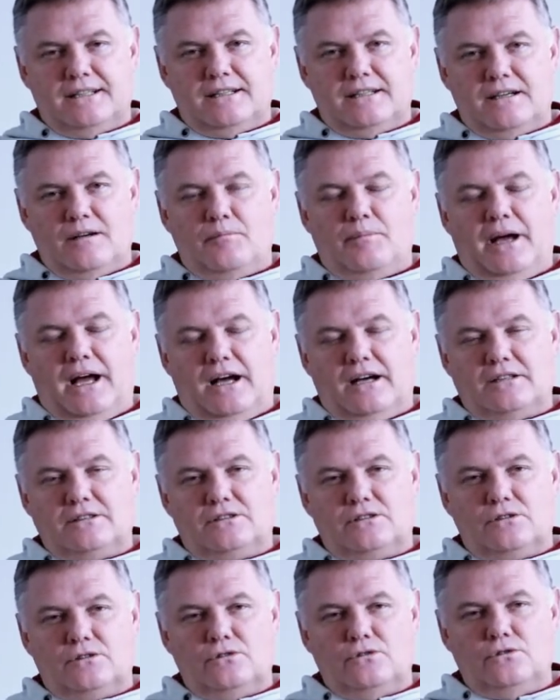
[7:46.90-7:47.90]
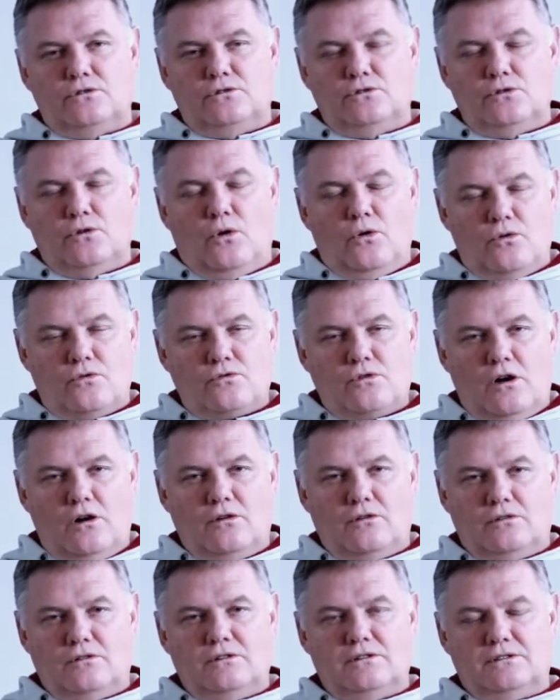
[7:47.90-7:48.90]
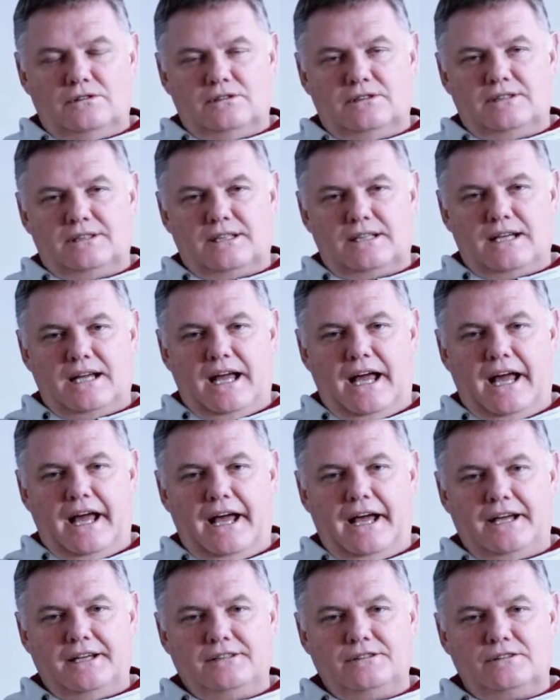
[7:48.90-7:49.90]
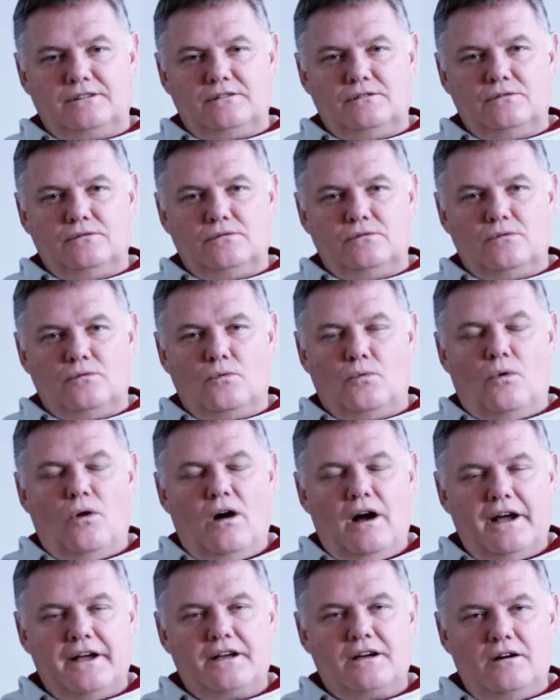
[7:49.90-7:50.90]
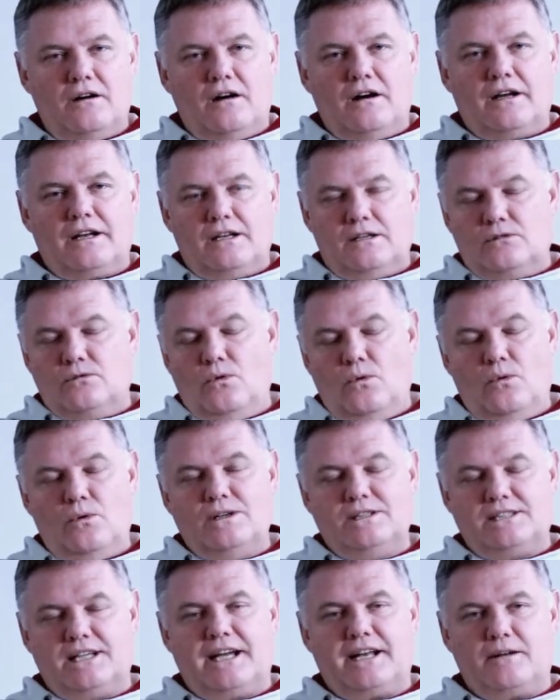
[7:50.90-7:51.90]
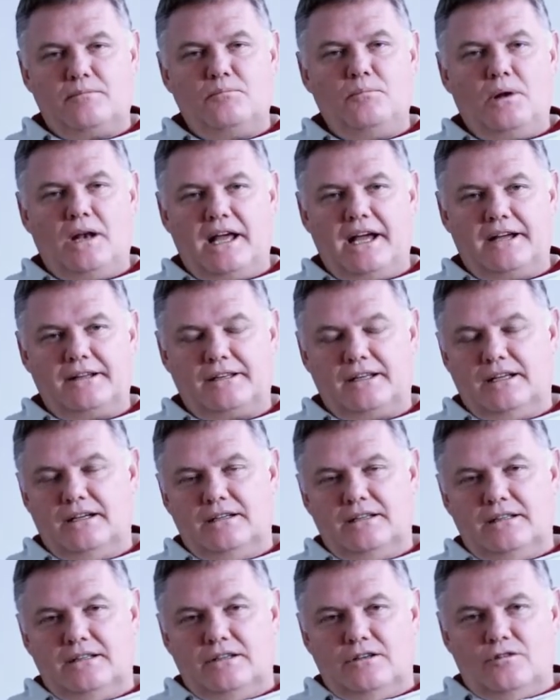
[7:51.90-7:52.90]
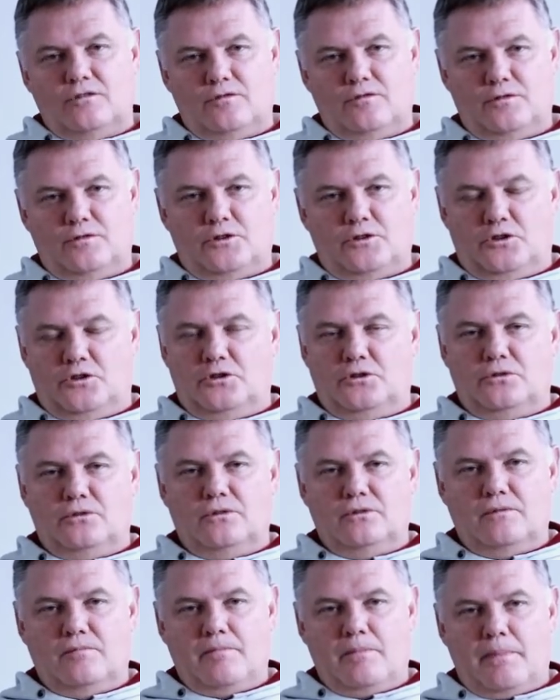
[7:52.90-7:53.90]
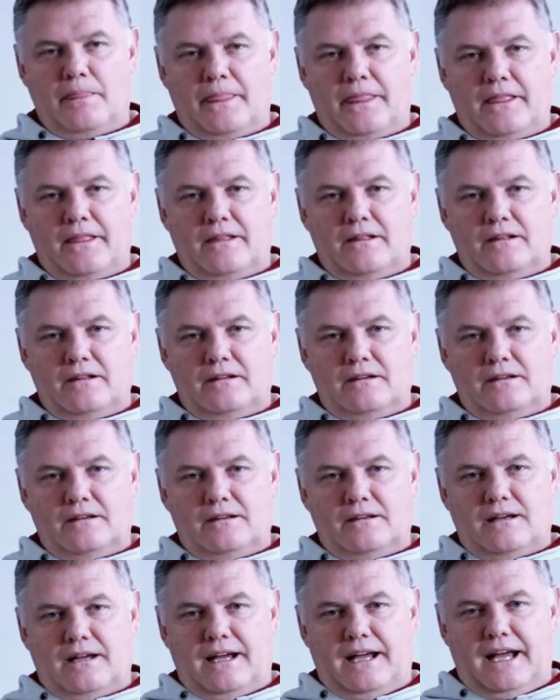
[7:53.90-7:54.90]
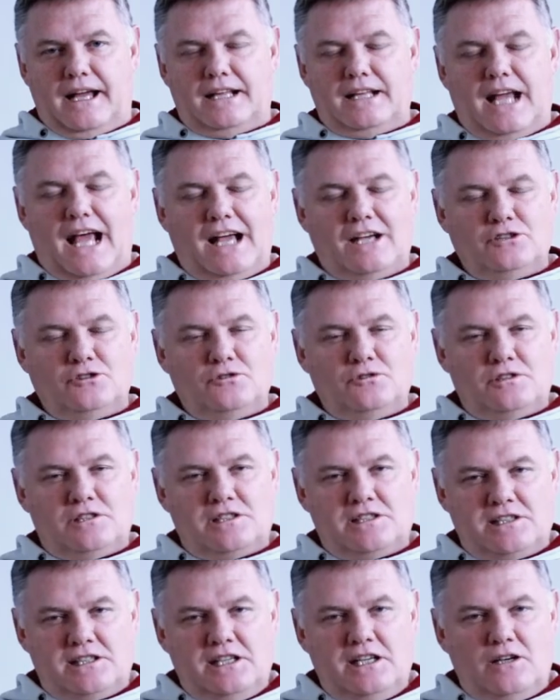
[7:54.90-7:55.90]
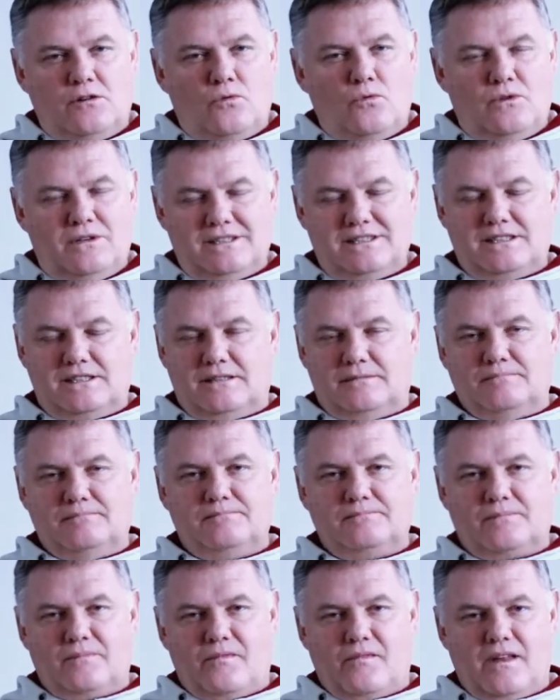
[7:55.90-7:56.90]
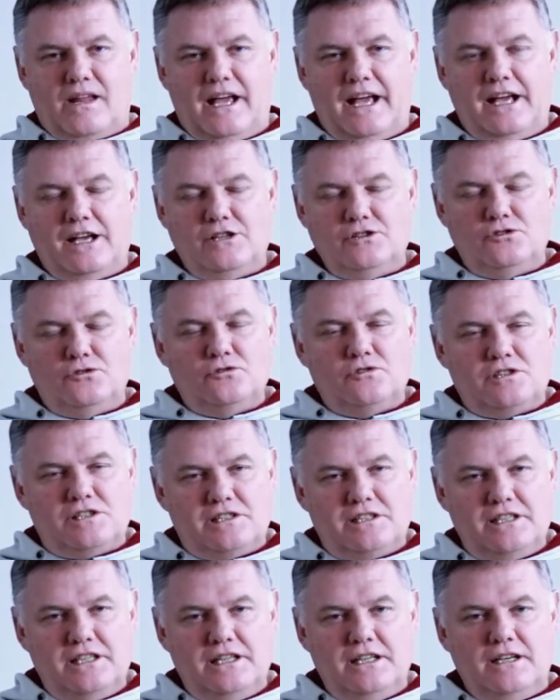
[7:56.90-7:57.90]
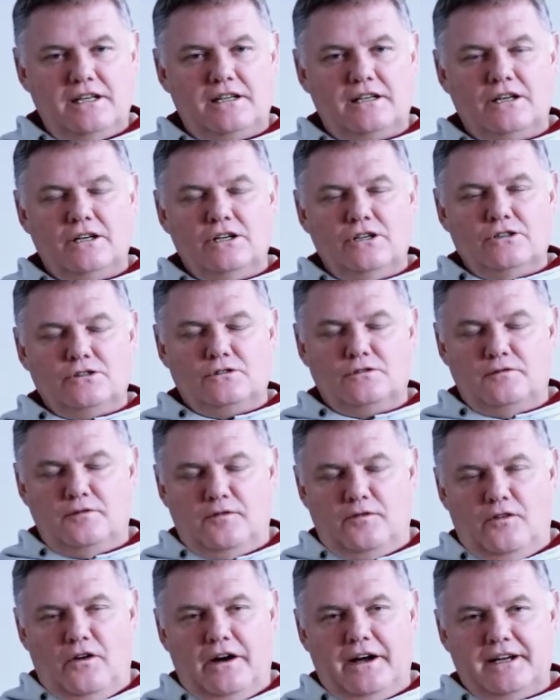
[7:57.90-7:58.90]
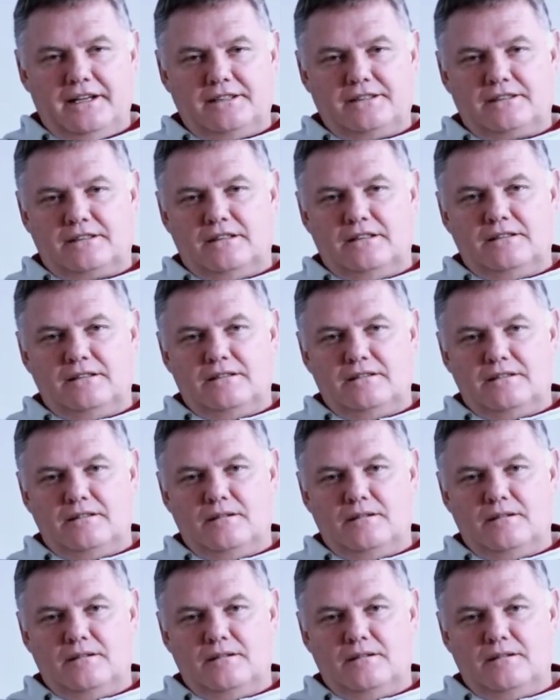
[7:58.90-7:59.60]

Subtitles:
about your role and why God had always had a plan for you. And as you seek wisdom, as you seek to find the